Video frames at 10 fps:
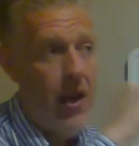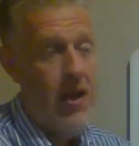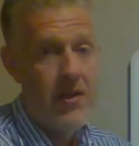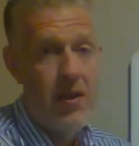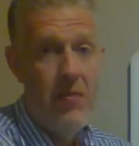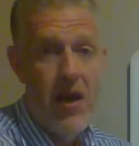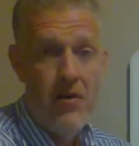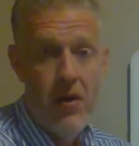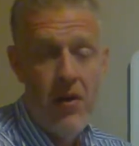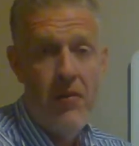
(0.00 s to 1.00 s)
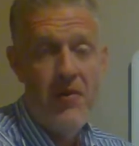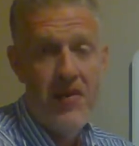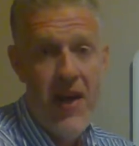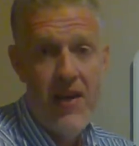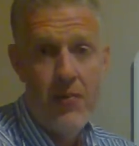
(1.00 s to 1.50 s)
and so Pedro was
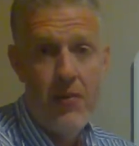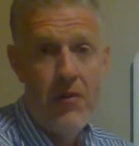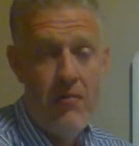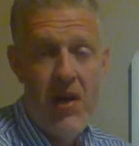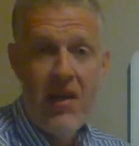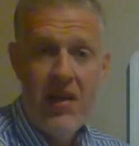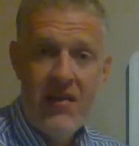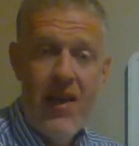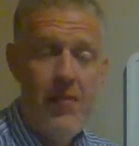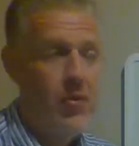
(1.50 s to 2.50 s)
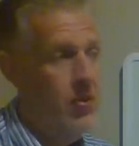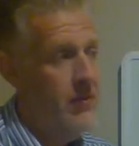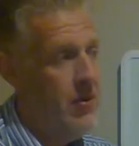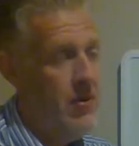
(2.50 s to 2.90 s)
tasked with making an example.